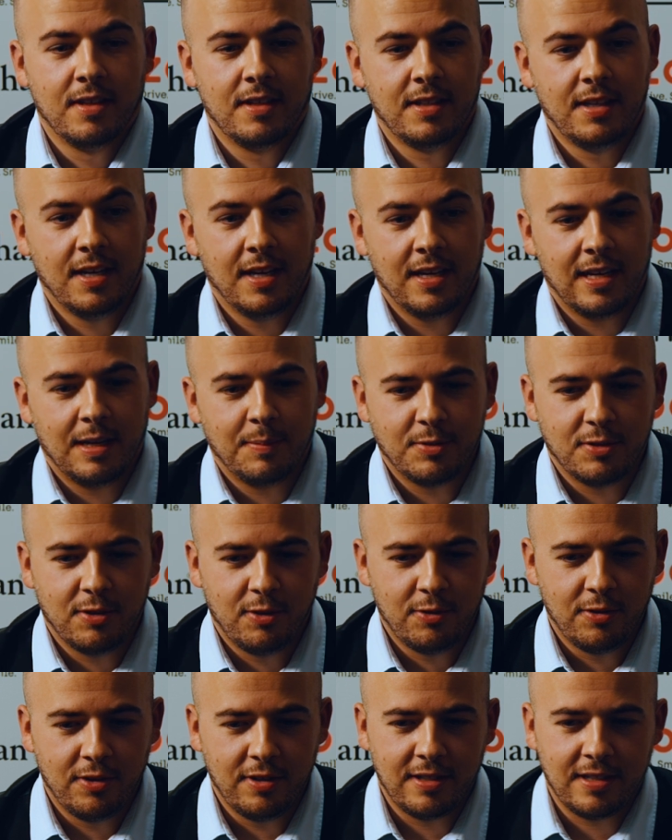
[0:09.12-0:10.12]
Yeah,
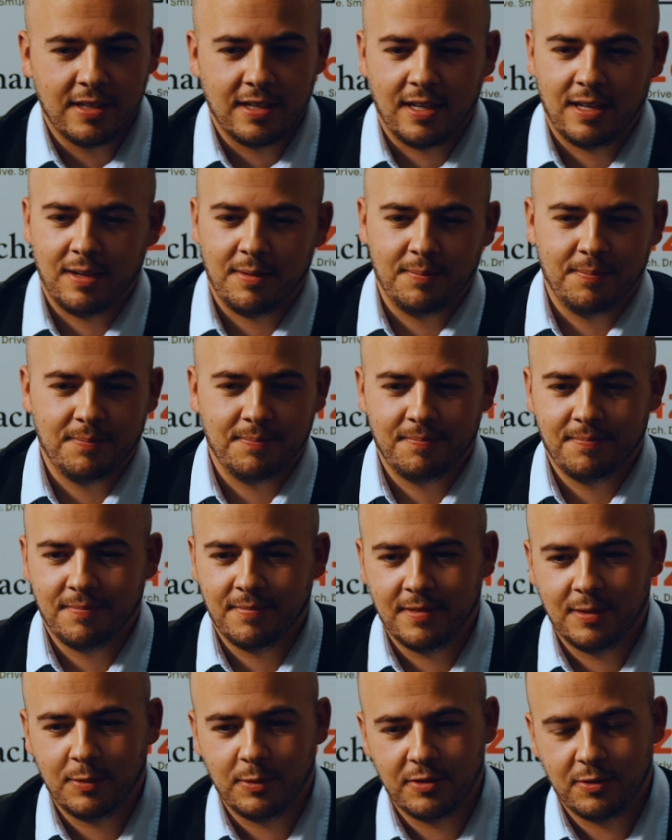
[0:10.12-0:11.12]
absolutely. Um,
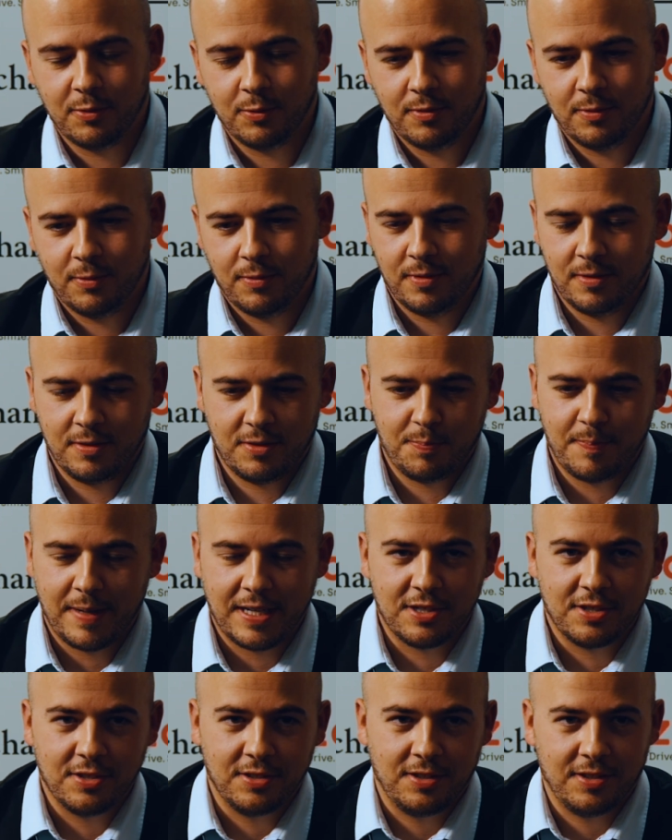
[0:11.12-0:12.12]
it was a
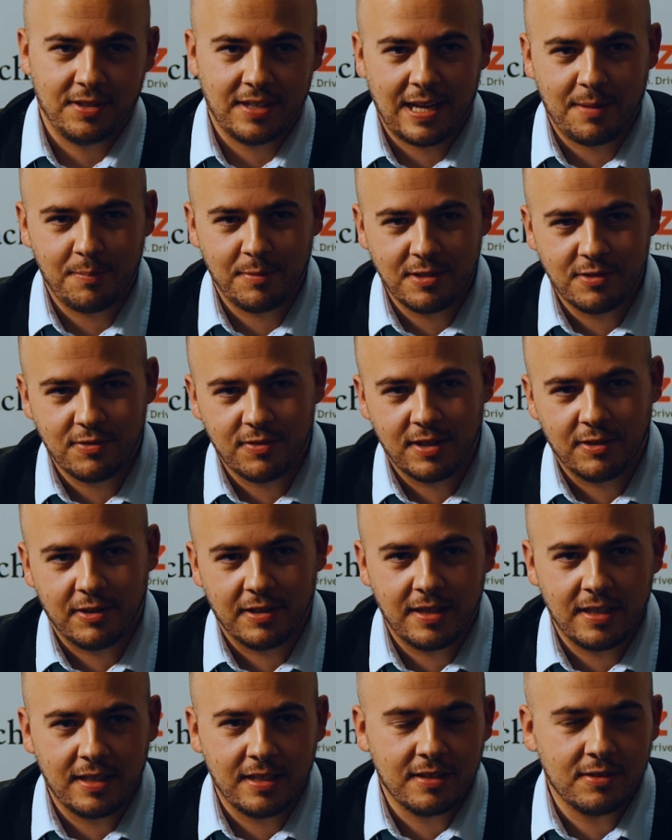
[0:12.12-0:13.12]
special atmosphere, I
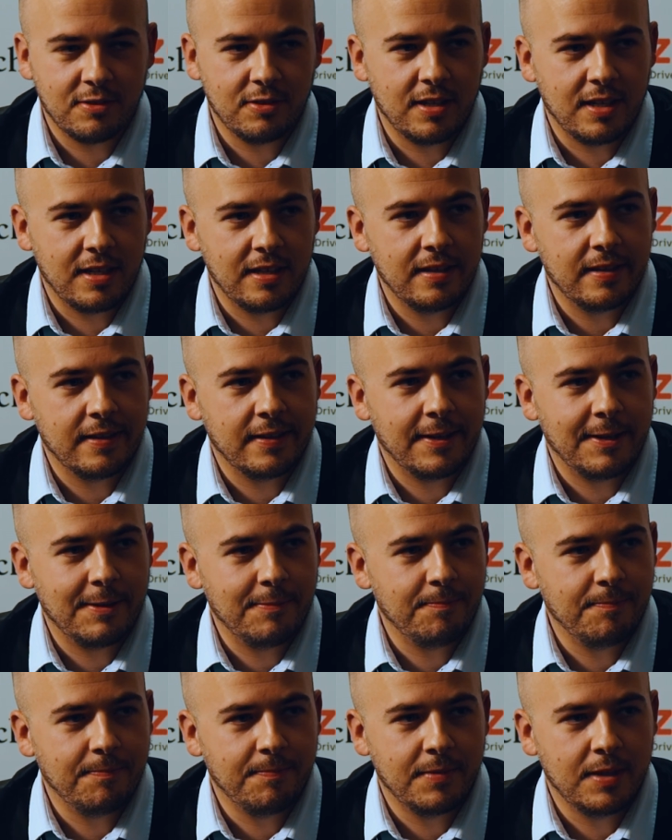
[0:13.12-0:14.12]
think, today.
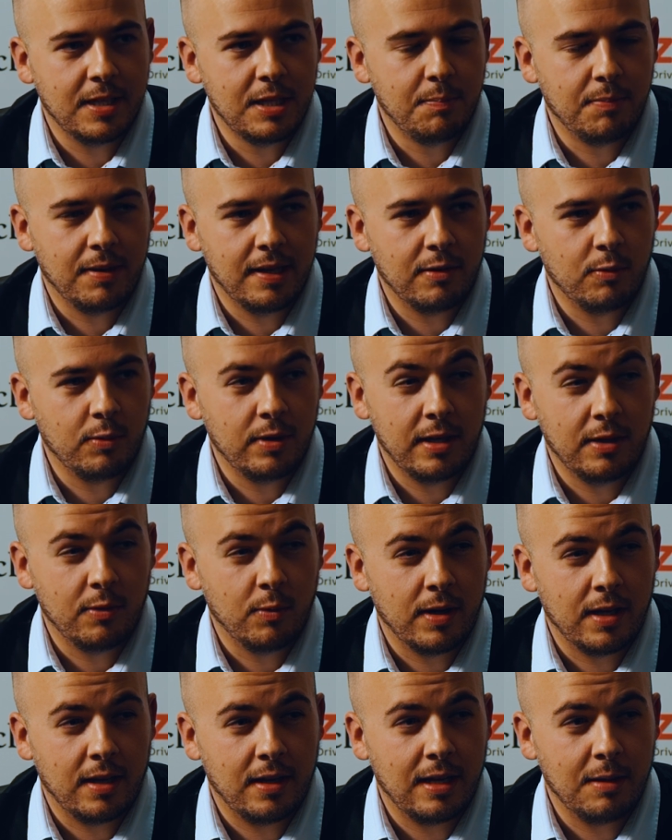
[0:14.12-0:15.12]
Um, he played really
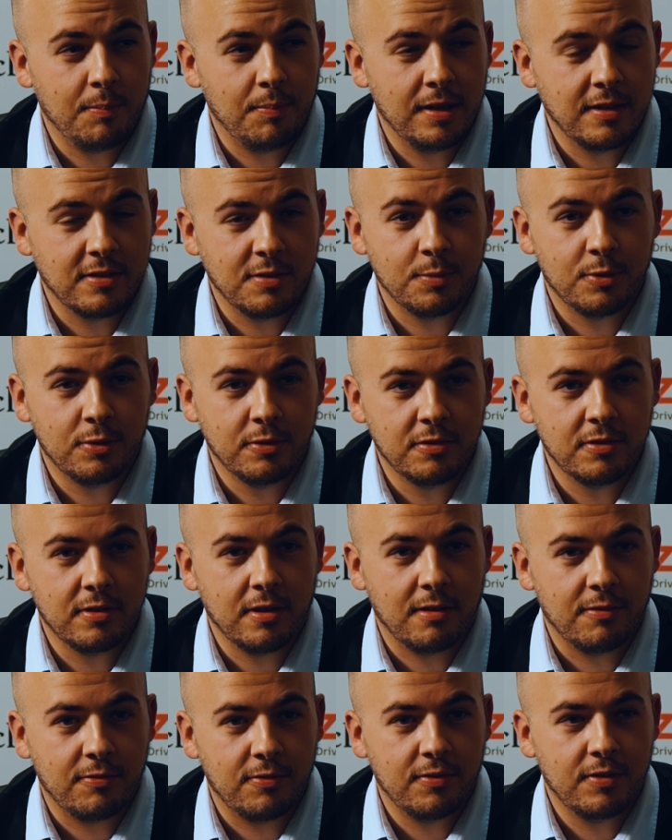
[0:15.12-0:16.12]
well. I played some good
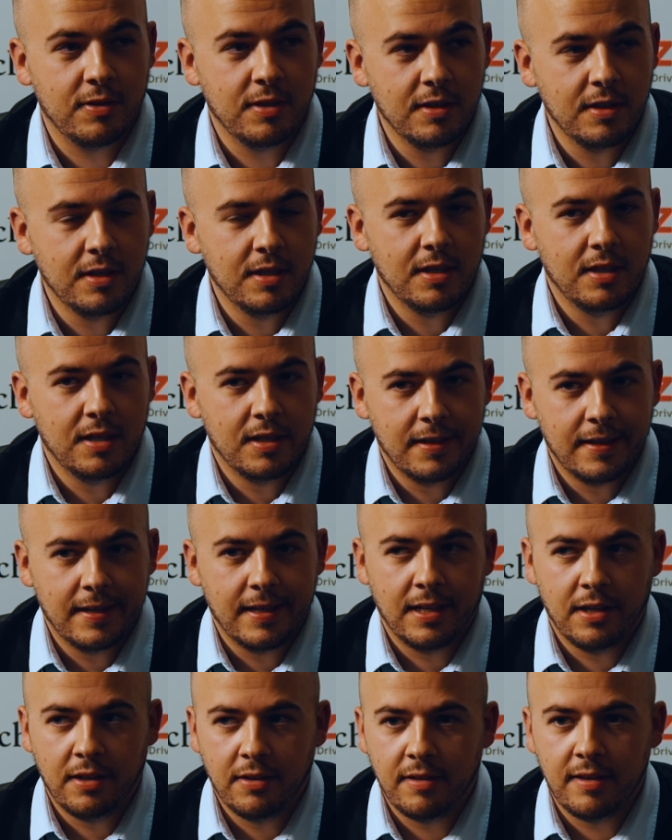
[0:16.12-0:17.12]
stuff.
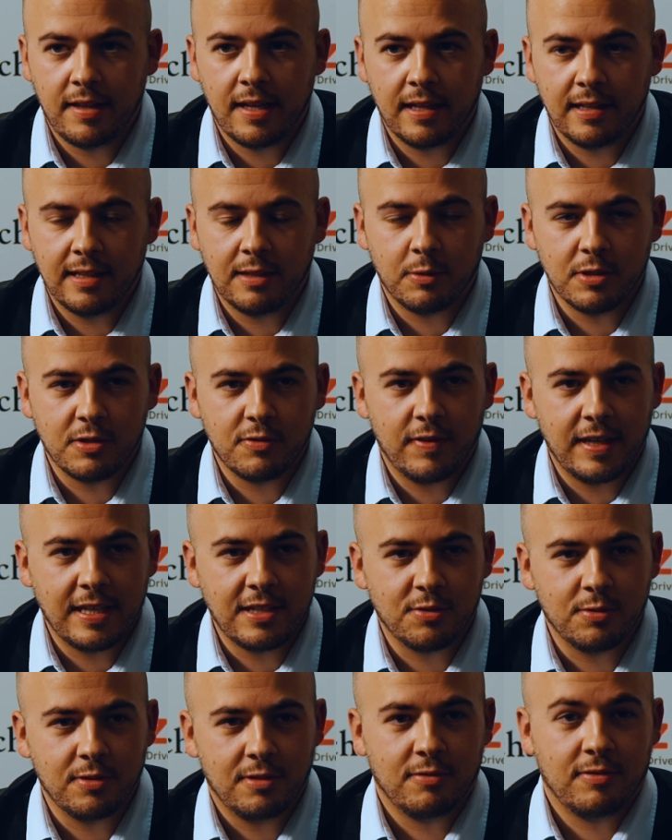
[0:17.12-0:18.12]
And in the end, I was
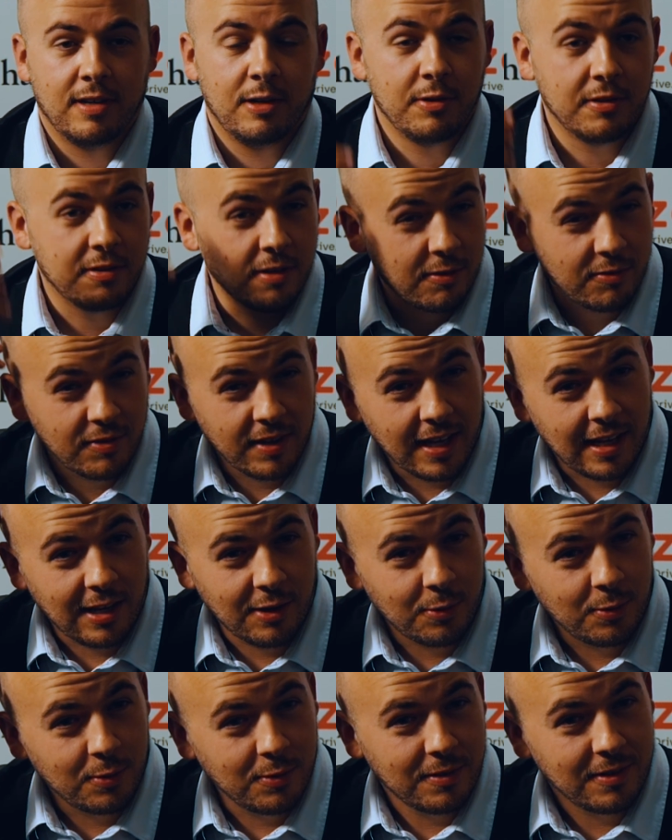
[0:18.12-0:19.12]
faced with a very tough
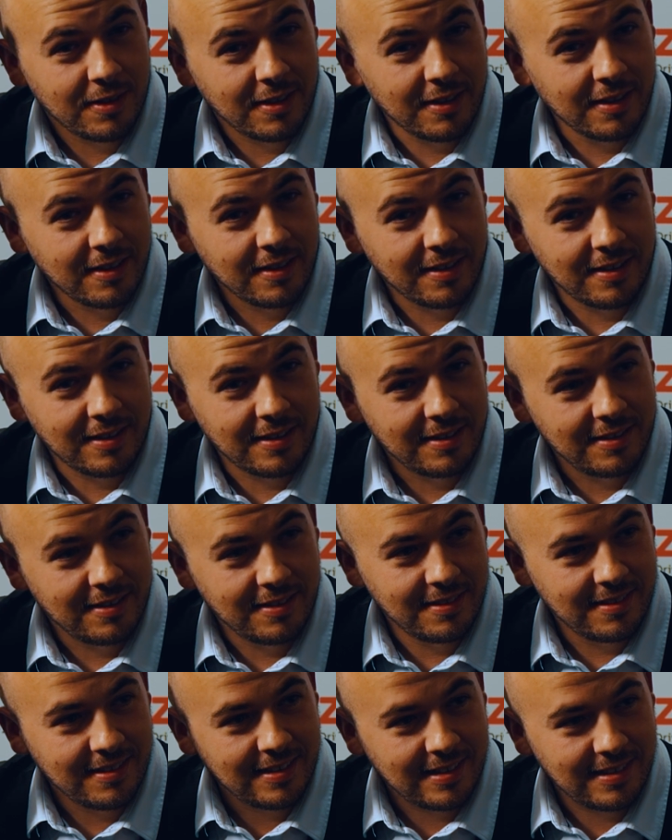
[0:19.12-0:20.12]
yellow. Uh,
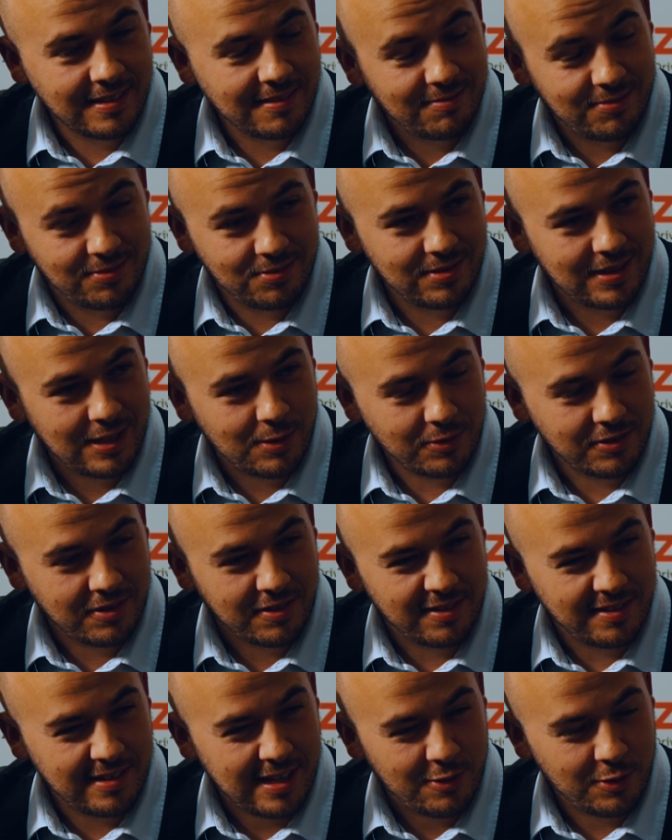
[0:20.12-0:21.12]
that was a
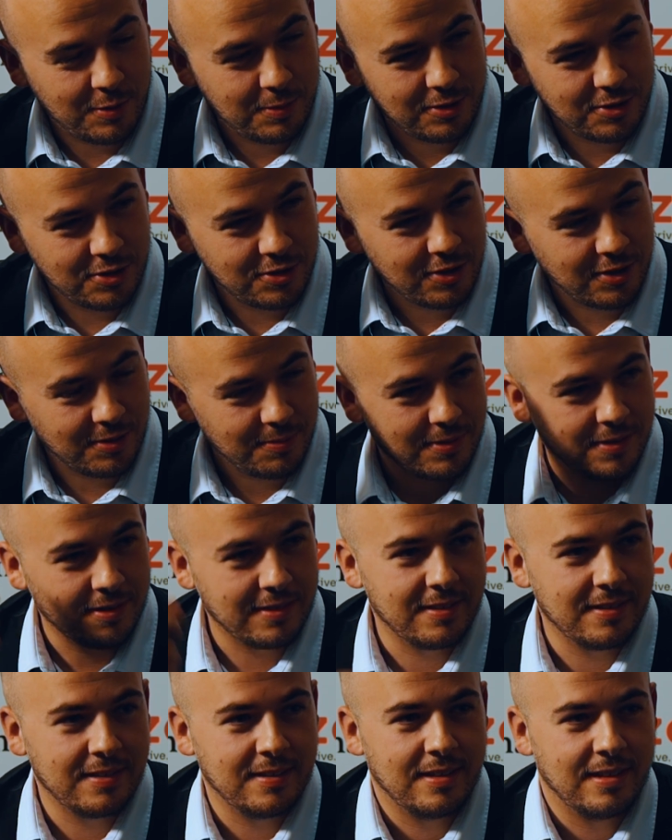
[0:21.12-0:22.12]
terrible shot, but
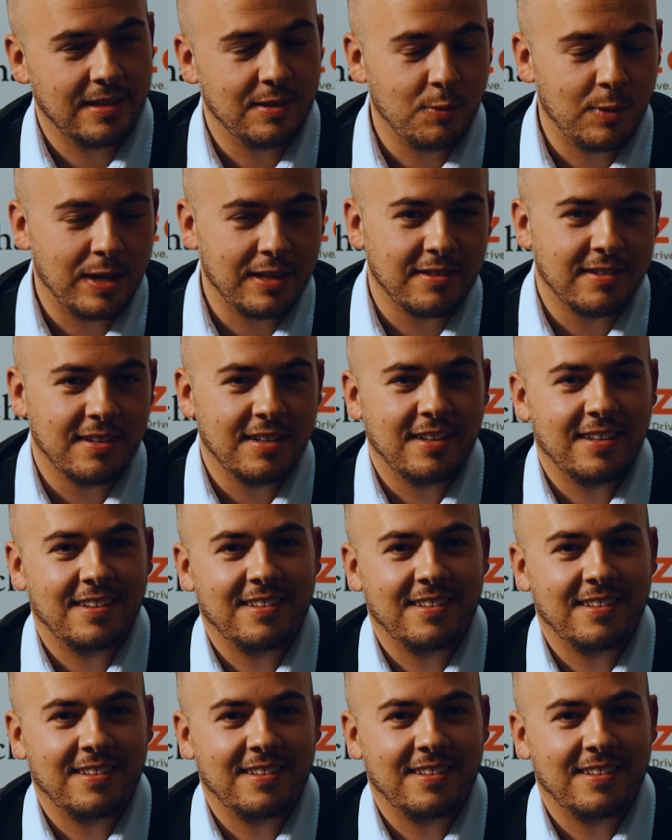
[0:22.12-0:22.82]
it went in.